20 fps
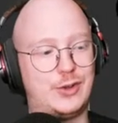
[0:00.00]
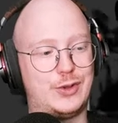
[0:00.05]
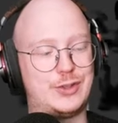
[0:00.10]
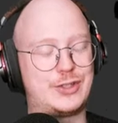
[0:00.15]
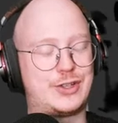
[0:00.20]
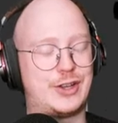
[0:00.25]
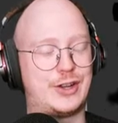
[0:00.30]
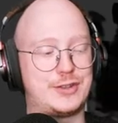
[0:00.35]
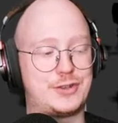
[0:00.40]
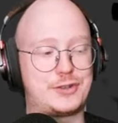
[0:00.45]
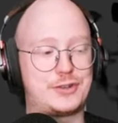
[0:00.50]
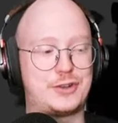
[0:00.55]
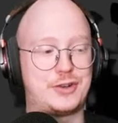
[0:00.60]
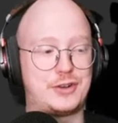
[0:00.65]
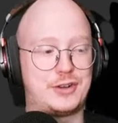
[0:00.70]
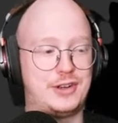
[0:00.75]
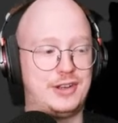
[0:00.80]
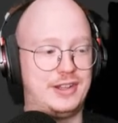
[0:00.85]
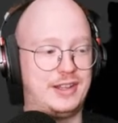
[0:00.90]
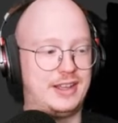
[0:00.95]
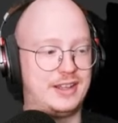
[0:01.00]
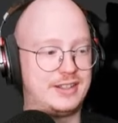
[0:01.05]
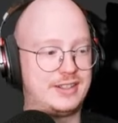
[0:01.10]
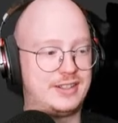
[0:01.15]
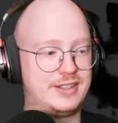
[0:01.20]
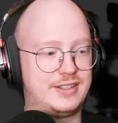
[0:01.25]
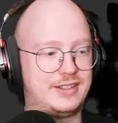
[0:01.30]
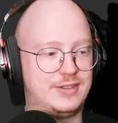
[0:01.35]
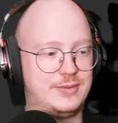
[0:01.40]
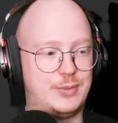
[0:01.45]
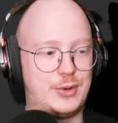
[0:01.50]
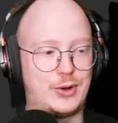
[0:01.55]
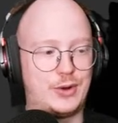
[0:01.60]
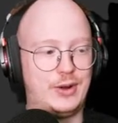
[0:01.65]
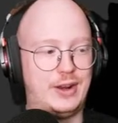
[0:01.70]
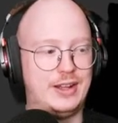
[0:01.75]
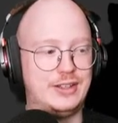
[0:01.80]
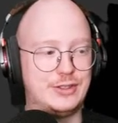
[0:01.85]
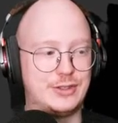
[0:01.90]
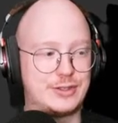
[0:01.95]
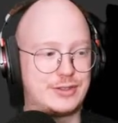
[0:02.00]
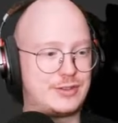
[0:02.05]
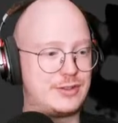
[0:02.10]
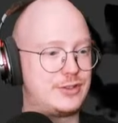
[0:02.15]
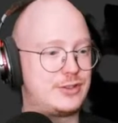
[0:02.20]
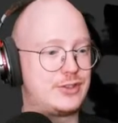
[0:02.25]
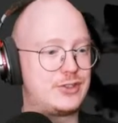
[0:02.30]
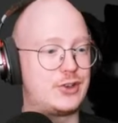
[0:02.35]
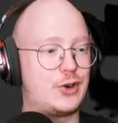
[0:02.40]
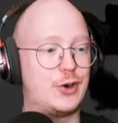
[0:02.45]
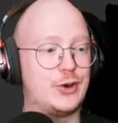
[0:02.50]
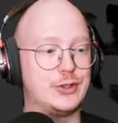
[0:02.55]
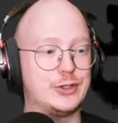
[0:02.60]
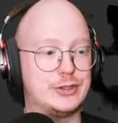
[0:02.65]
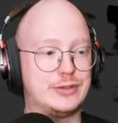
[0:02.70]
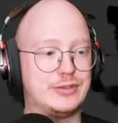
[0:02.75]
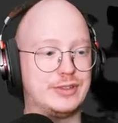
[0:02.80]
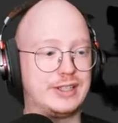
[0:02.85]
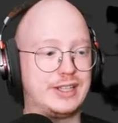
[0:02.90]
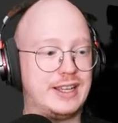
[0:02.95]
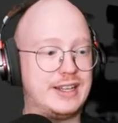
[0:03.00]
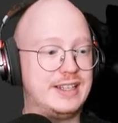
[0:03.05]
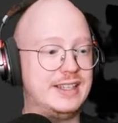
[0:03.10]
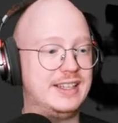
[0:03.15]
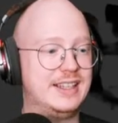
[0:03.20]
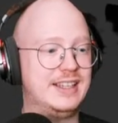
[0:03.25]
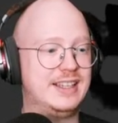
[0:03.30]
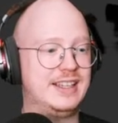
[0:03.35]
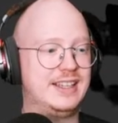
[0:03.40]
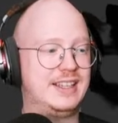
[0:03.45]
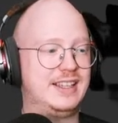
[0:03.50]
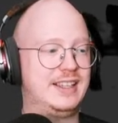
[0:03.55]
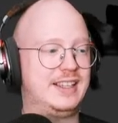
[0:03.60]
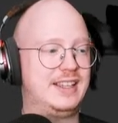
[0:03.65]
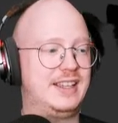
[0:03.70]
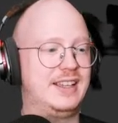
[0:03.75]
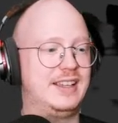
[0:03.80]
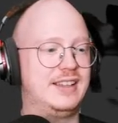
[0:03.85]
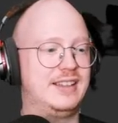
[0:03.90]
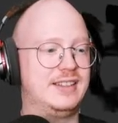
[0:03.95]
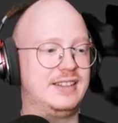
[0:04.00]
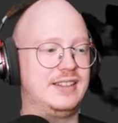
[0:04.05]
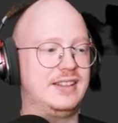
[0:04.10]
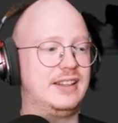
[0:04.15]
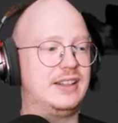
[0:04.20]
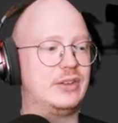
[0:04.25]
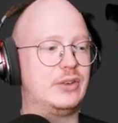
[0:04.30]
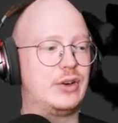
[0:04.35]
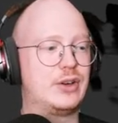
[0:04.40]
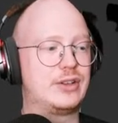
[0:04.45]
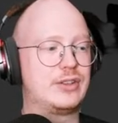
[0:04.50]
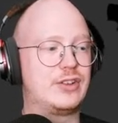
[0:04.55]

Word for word: just gotta scuttle that model and just start over again. Uh, there are